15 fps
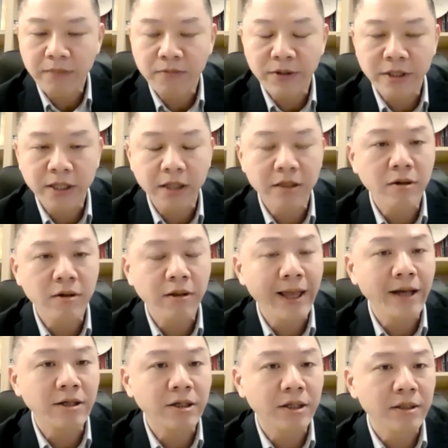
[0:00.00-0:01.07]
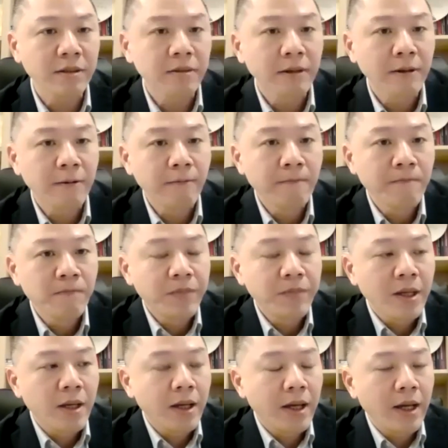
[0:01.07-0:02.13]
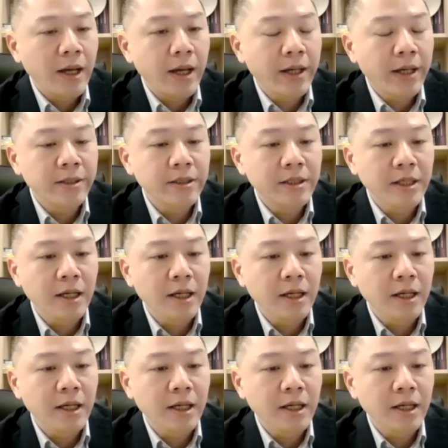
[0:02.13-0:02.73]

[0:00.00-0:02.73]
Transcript: presidential election and